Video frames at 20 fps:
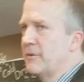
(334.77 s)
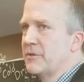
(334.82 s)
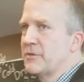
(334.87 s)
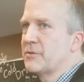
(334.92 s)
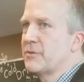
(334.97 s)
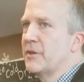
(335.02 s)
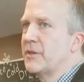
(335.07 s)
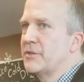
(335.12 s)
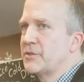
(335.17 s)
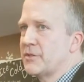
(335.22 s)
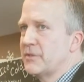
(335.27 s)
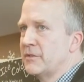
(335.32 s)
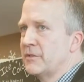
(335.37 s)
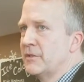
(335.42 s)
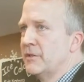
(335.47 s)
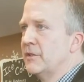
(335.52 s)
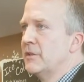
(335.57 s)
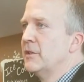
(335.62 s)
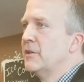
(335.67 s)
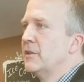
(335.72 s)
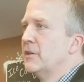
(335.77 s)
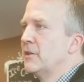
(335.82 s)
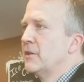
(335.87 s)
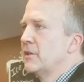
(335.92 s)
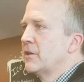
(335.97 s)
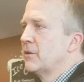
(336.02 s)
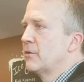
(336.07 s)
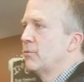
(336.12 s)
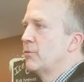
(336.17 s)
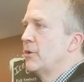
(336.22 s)
administration,
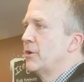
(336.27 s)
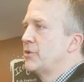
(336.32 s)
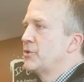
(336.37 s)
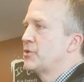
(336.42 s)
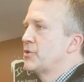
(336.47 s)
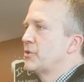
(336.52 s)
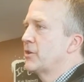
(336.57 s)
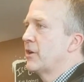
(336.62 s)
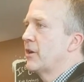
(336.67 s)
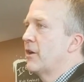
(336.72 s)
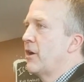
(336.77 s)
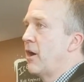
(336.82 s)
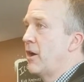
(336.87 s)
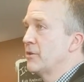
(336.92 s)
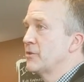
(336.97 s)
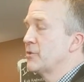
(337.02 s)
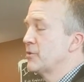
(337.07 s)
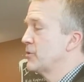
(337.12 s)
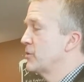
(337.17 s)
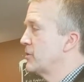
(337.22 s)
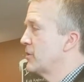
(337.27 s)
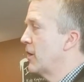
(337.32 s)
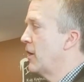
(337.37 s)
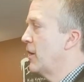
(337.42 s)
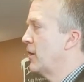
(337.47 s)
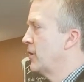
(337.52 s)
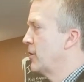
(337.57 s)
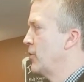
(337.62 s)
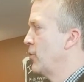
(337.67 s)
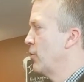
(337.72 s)
which also
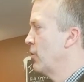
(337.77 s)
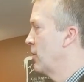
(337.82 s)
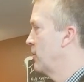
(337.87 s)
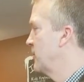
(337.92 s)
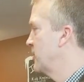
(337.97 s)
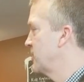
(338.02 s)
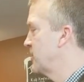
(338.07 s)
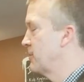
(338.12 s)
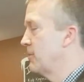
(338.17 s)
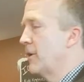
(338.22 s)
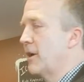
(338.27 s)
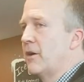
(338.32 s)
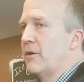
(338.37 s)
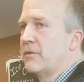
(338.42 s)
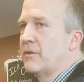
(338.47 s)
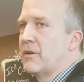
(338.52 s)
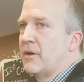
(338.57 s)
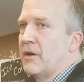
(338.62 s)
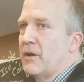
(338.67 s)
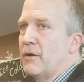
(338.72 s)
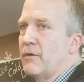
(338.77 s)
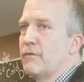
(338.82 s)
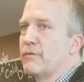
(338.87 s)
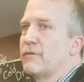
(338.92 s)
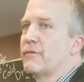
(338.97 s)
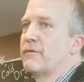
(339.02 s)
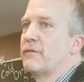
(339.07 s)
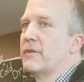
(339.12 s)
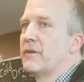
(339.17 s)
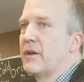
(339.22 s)
saw an enormous amount
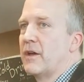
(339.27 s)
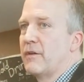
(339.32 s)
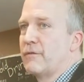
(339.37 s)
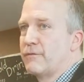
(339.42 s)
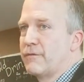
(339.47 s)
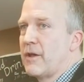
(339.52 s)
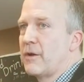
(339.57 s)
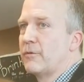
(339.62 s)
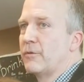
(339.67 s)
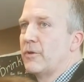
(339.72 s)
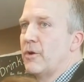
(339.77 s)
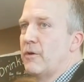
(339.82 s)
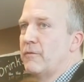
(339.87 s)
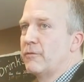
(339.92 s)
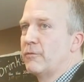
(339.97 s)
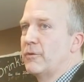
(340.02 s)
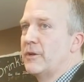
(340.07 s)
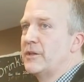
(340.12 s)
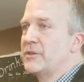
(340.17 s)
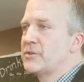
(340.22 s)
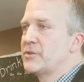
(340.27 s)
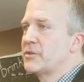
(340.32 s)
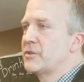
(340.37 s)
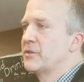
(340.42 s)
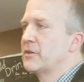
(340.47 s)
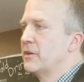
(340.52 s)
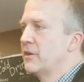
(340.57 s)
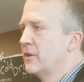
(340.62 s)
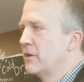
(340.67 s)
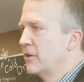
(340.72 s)
of federal
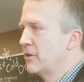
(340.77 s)
overreach,